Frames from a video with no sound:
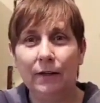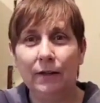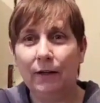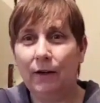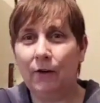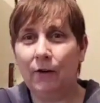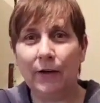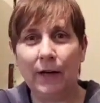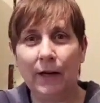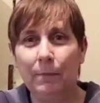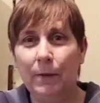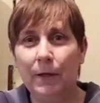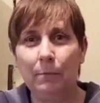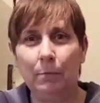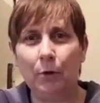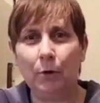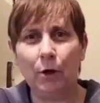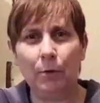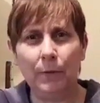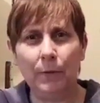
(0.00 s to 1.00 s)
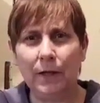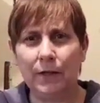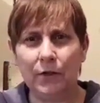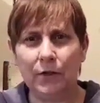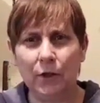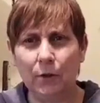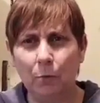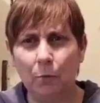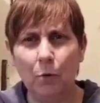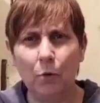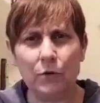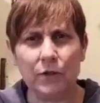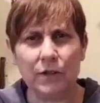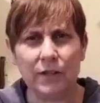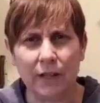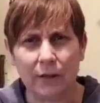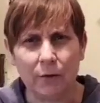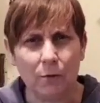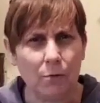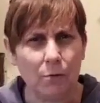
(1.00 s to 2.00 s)
I'll get people coming into the ward and
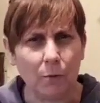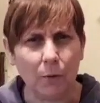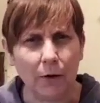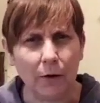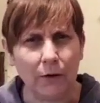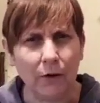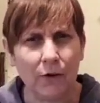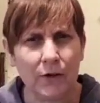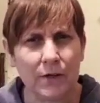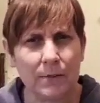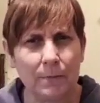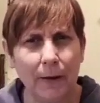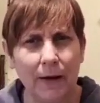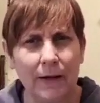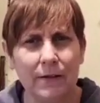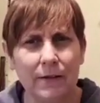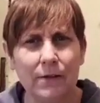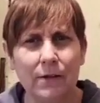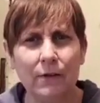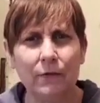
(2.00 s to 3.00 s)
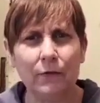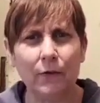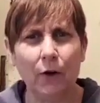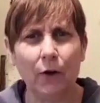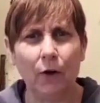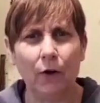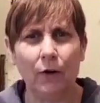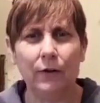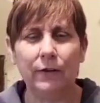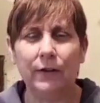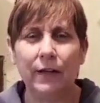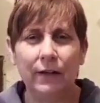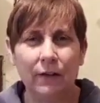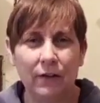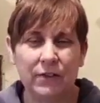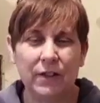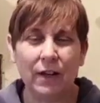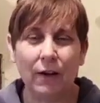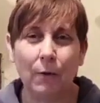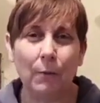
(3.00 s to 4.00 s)
saying, oh, what a nice pen you've got. And then I'll
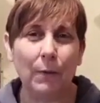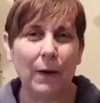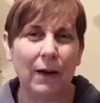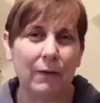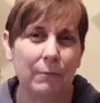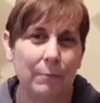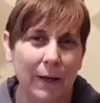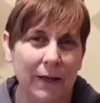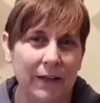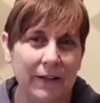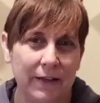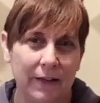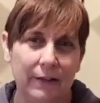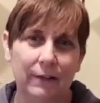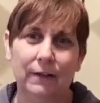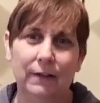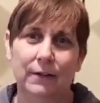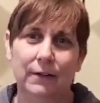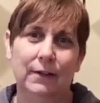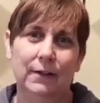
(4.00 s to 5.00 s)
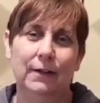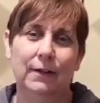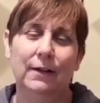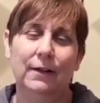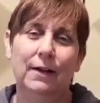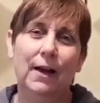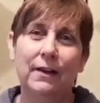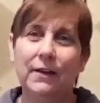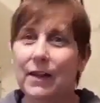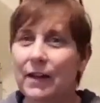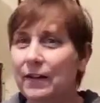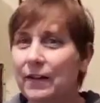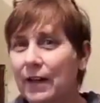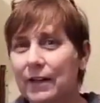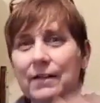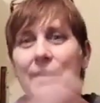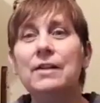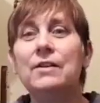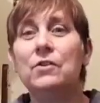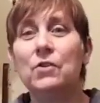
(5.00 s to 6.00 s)
say, oh, well, I've made it. And then that,
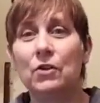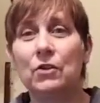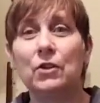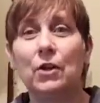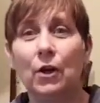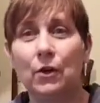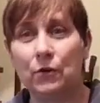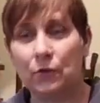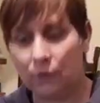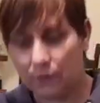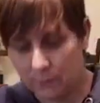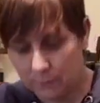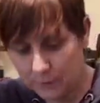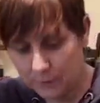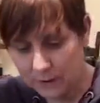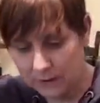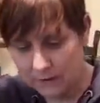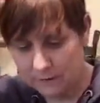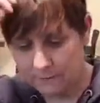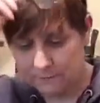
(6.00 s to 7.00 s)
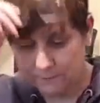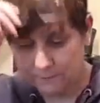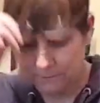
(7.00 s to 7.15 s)
it just goes from there.